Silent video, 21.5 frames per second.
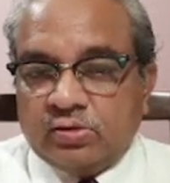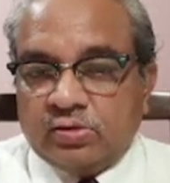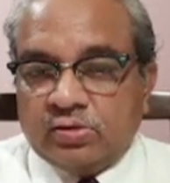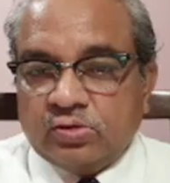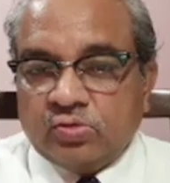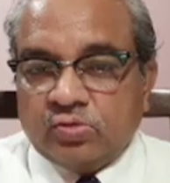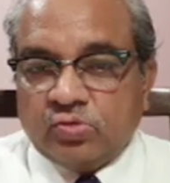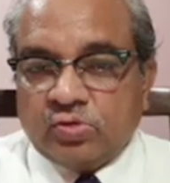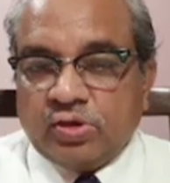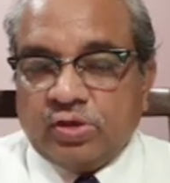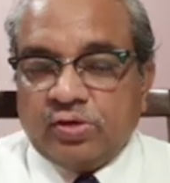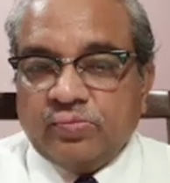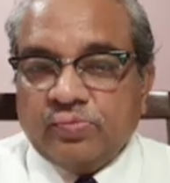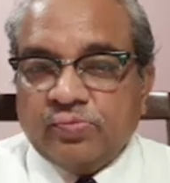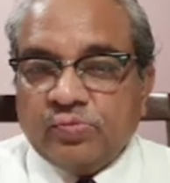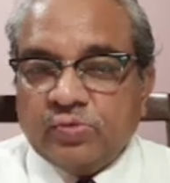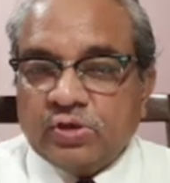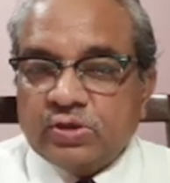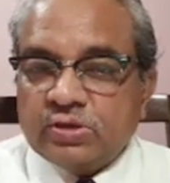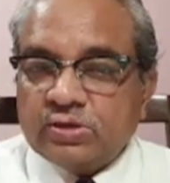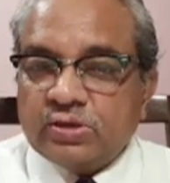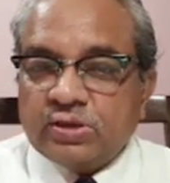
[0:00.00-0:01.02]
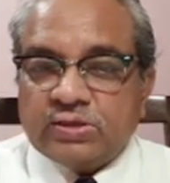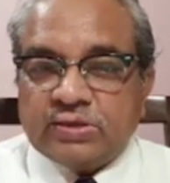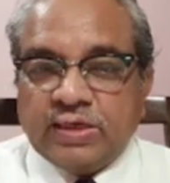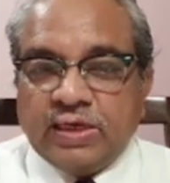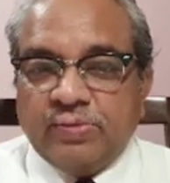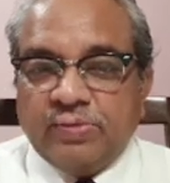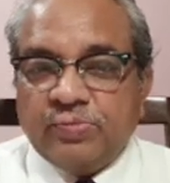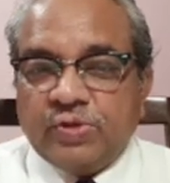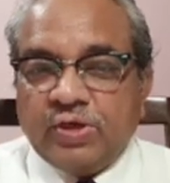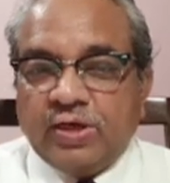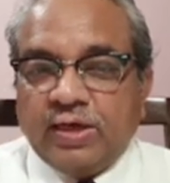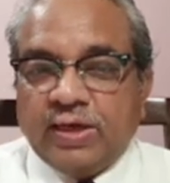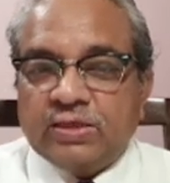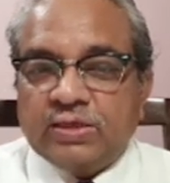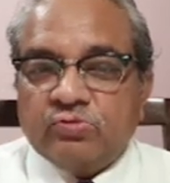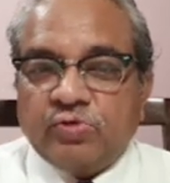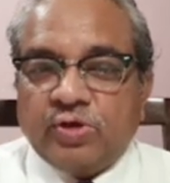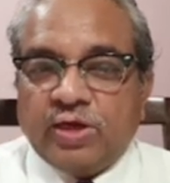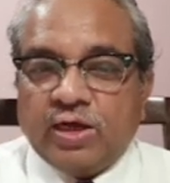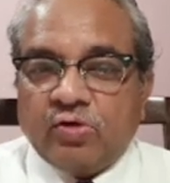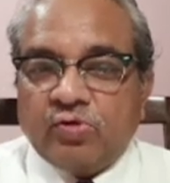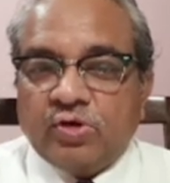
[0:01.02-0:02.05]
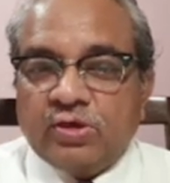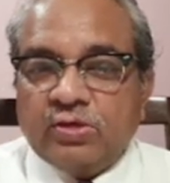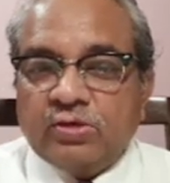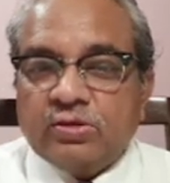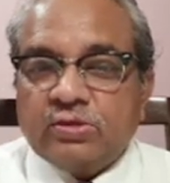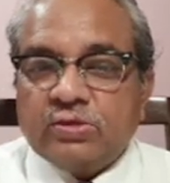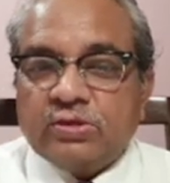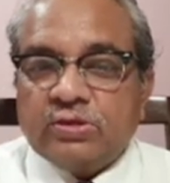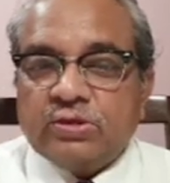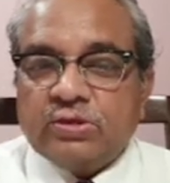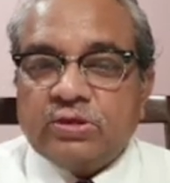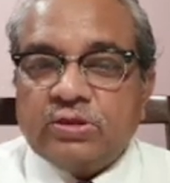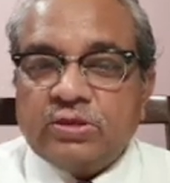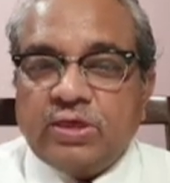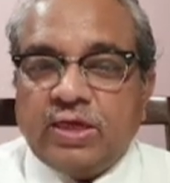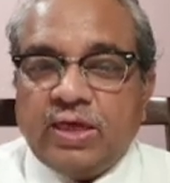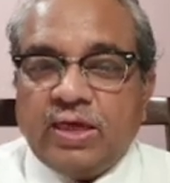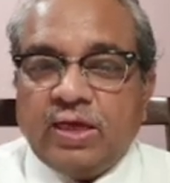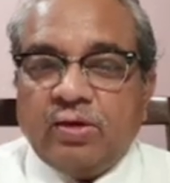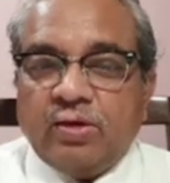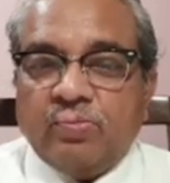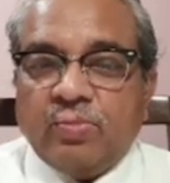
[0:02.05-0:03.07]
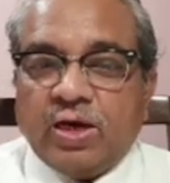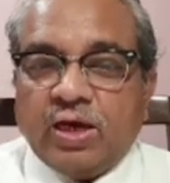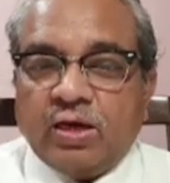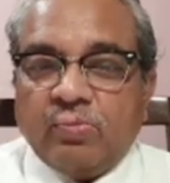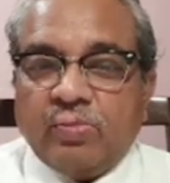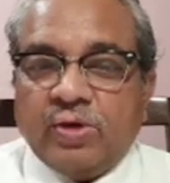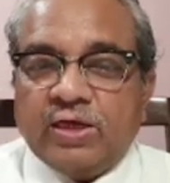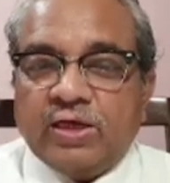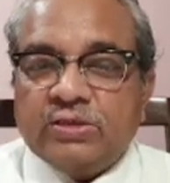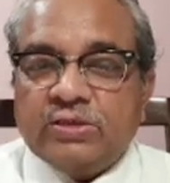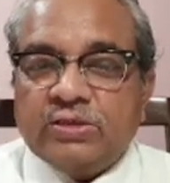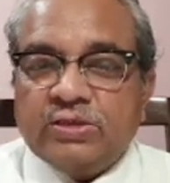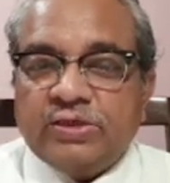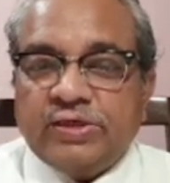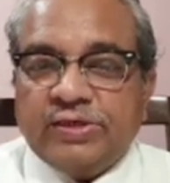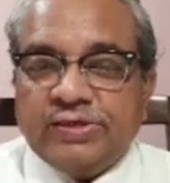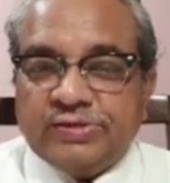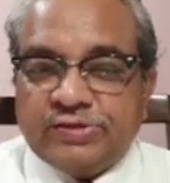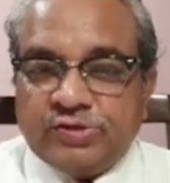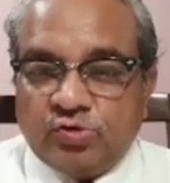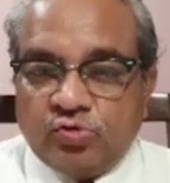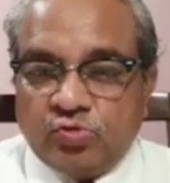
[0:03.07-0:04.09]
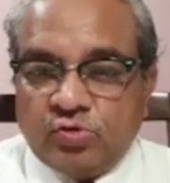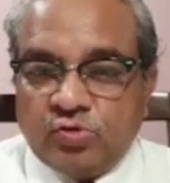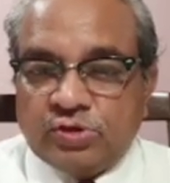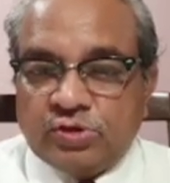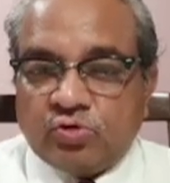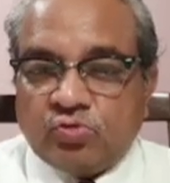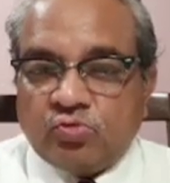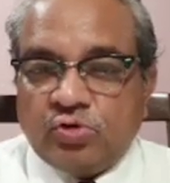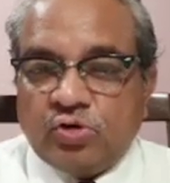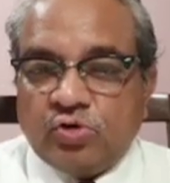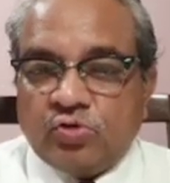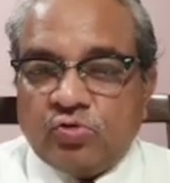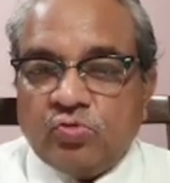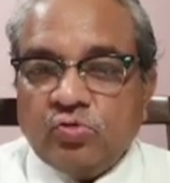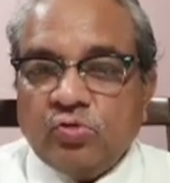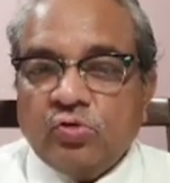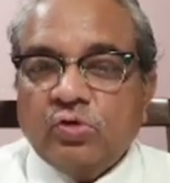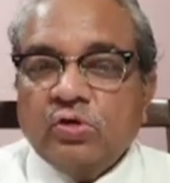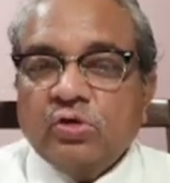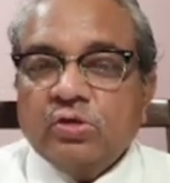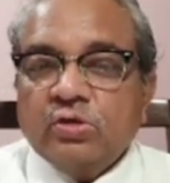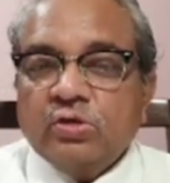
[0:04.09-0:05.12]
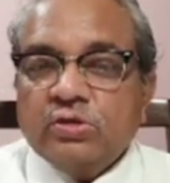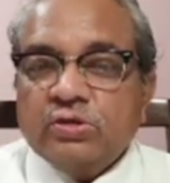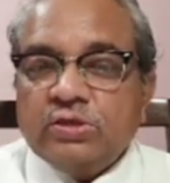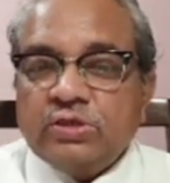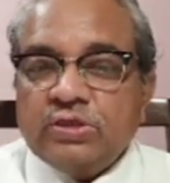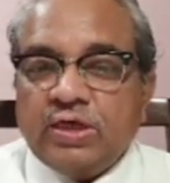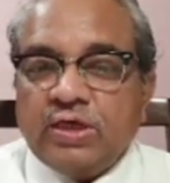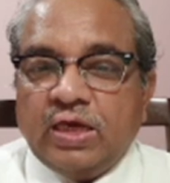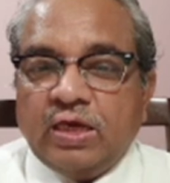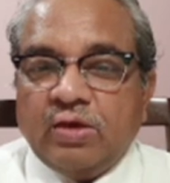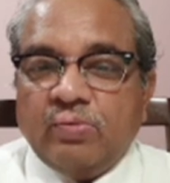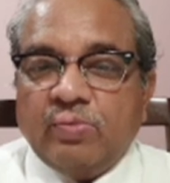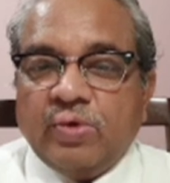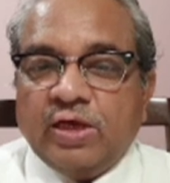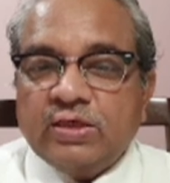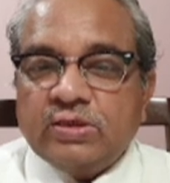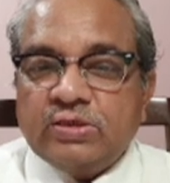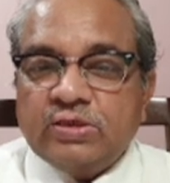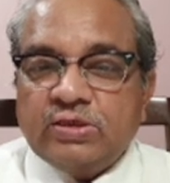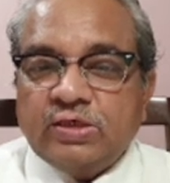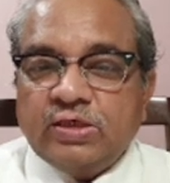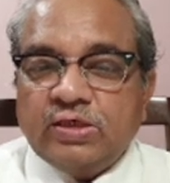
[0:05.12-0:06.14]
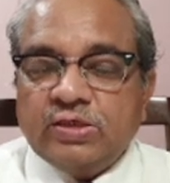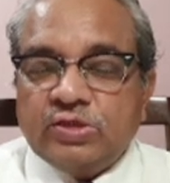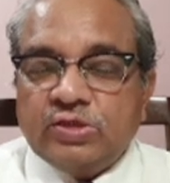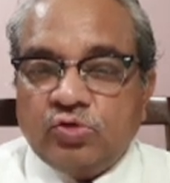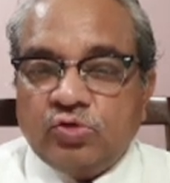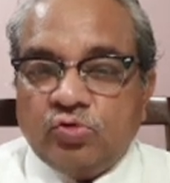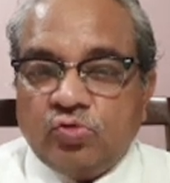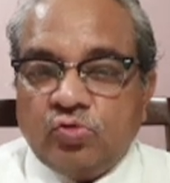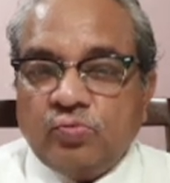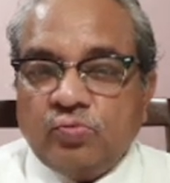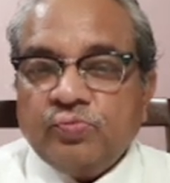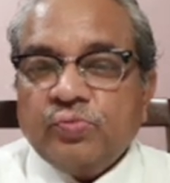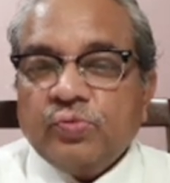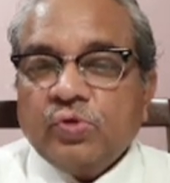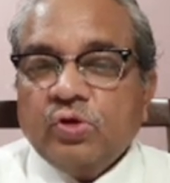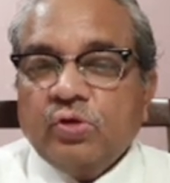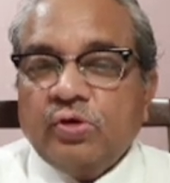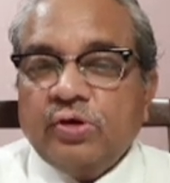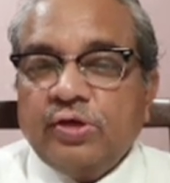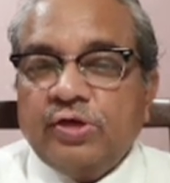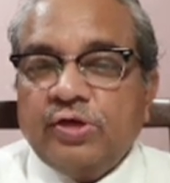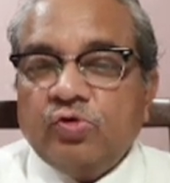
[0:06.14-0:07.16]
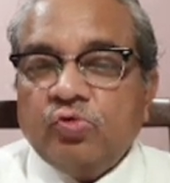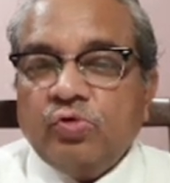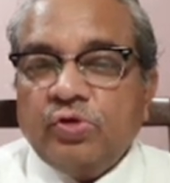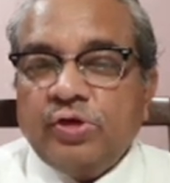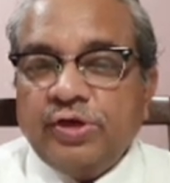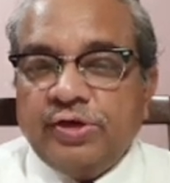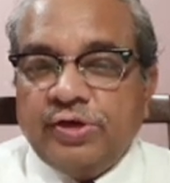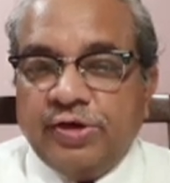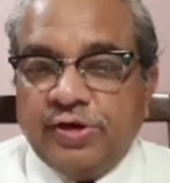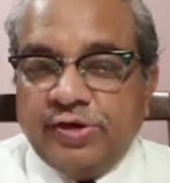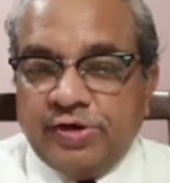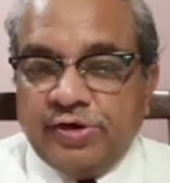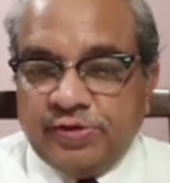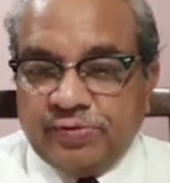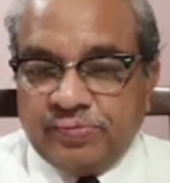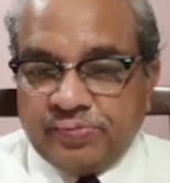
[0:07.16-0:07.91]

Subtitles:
Okay, this is the same thing as we have done. Ca bar by Ca0 is equal to Ca by Ca0 into E dt.